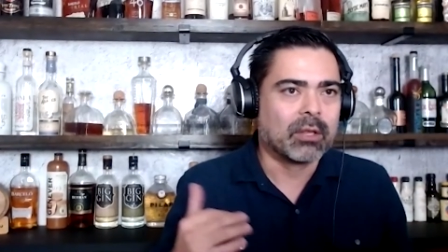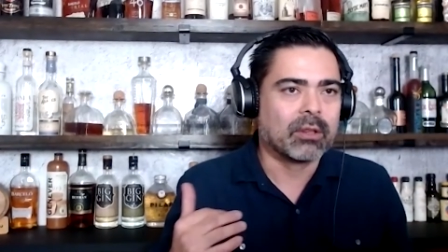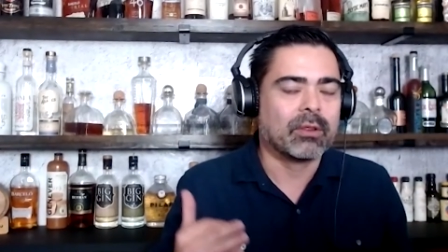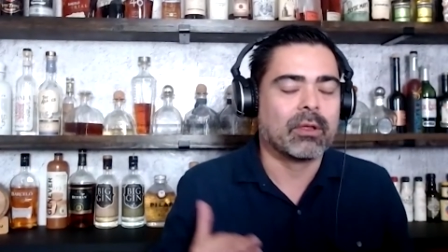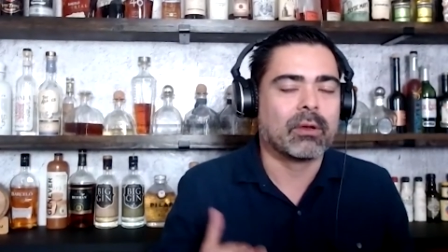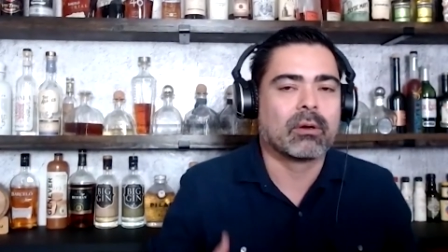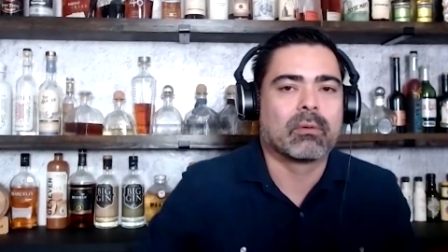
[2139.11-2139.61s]

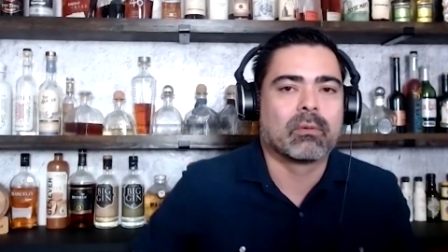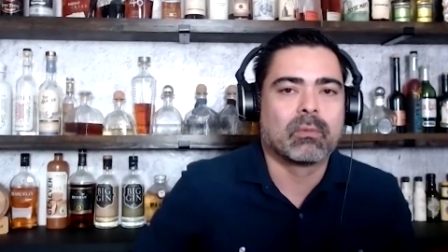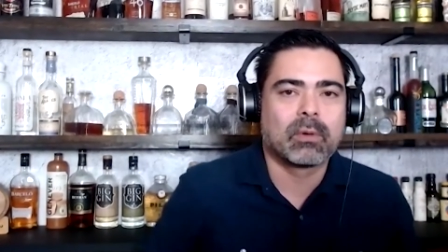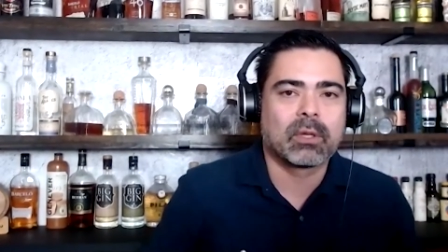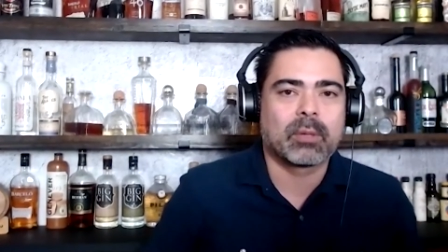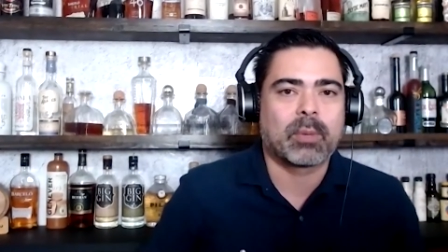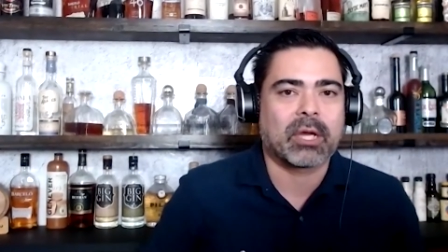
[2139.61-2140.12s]
they're
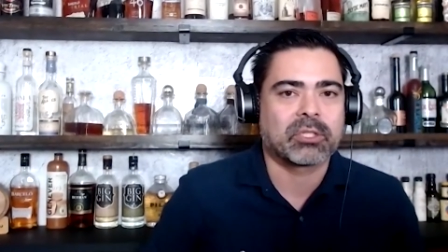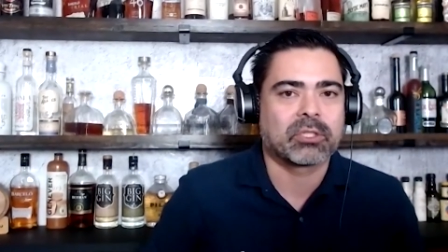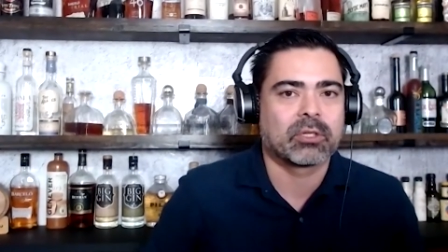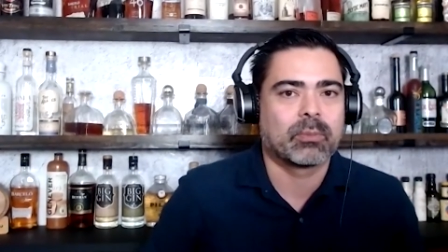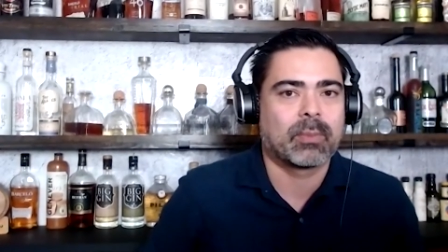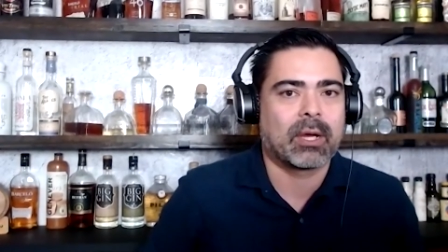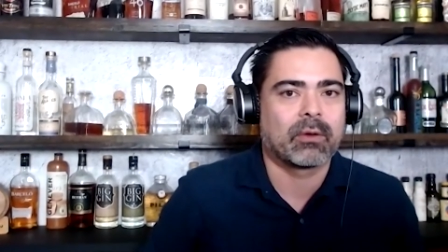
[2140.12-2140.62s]
really
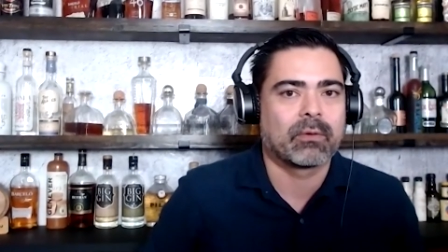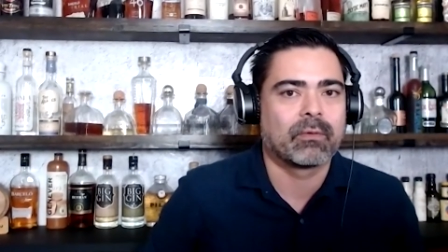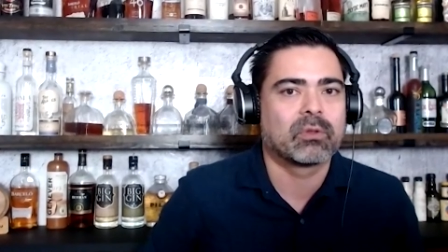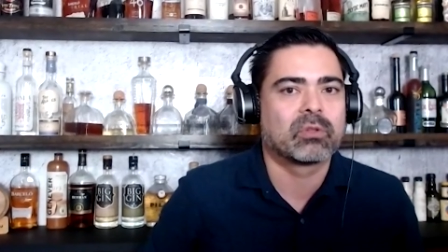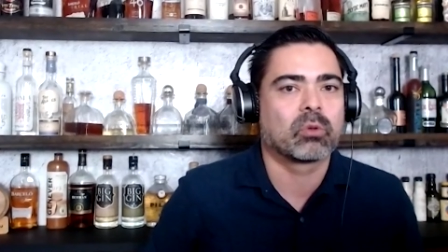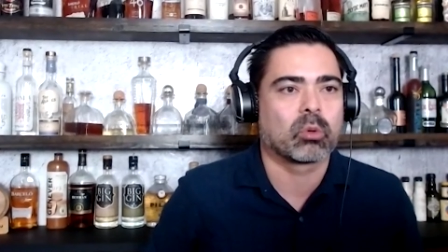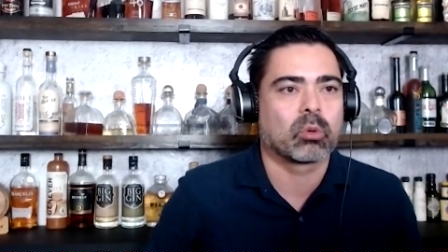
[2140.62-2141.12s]
passionate about
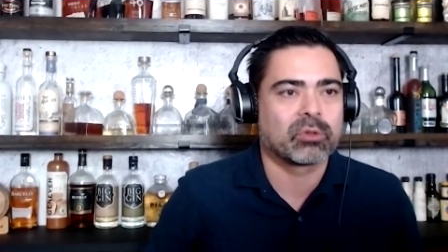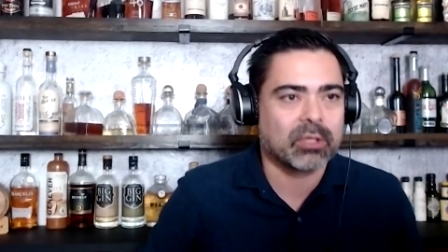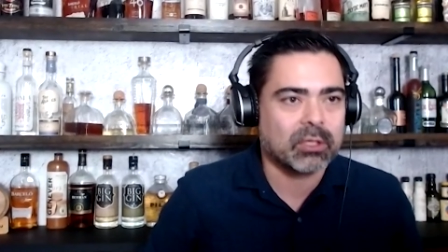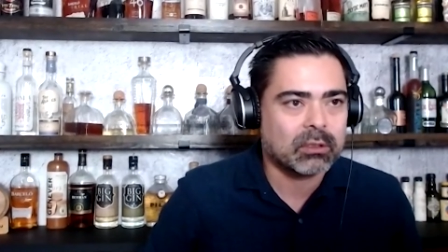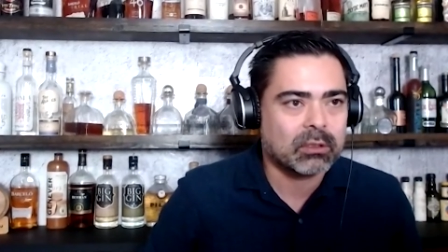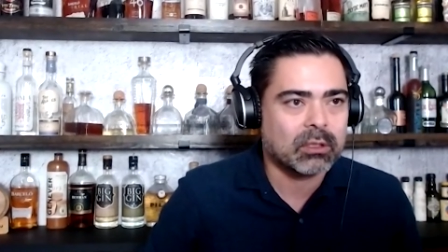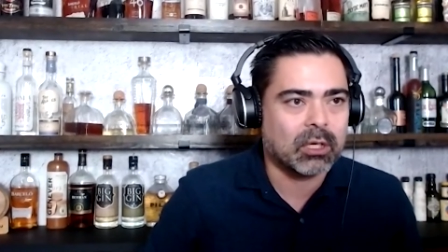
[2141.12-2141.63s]

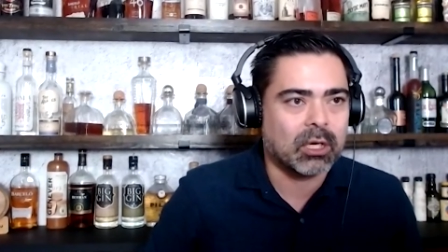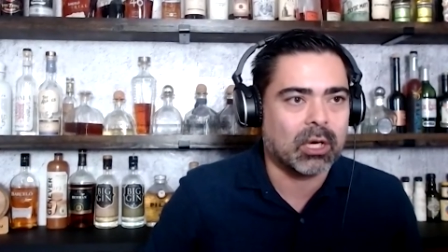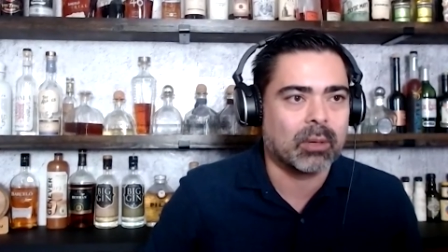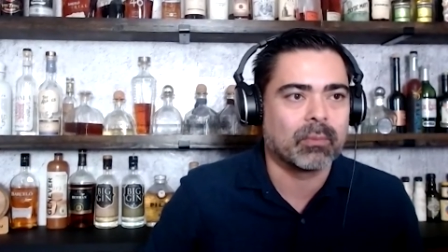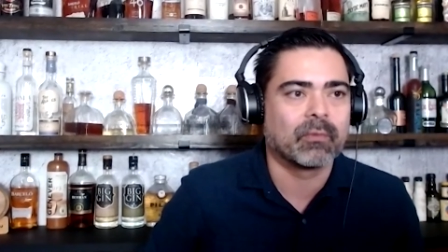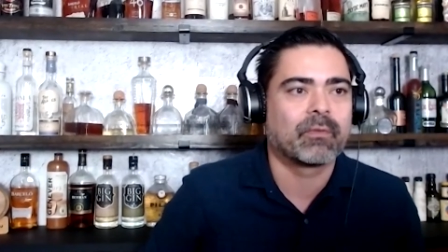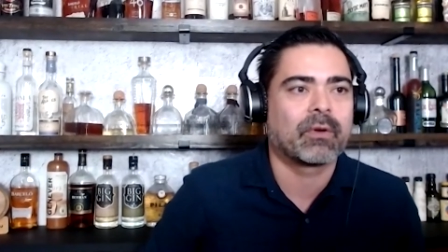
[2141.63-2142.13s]
sourcing,
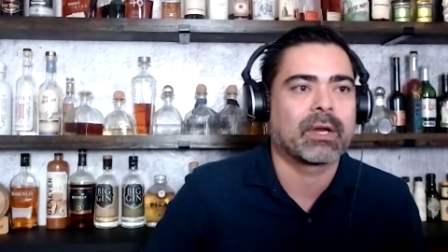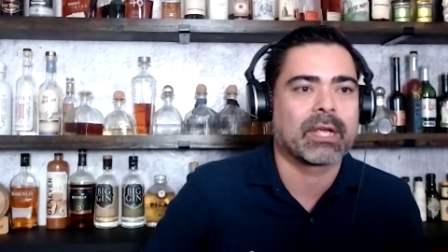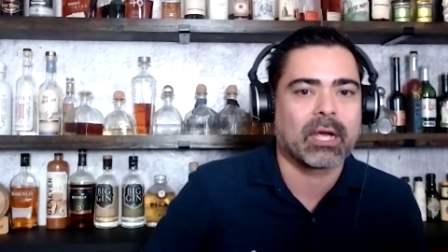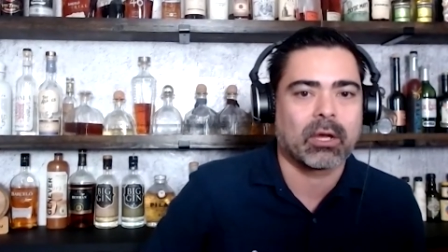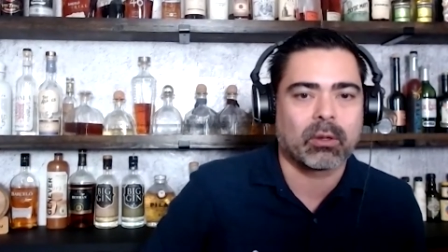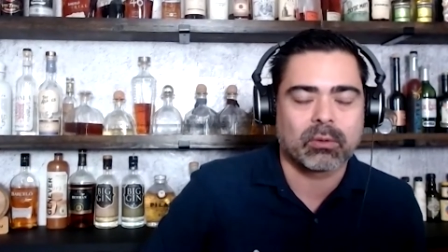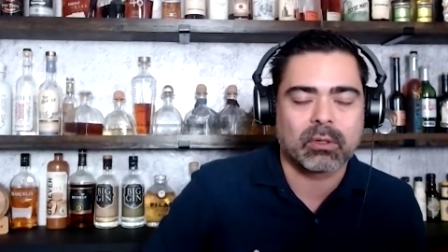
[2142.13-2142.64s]
um, finding
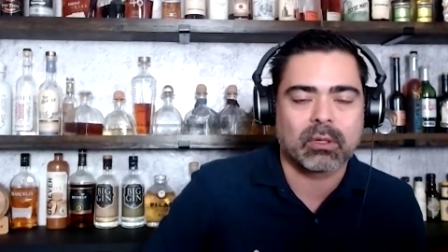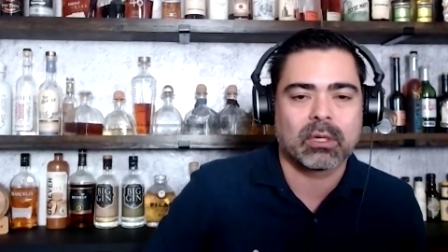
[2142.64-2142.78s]
out,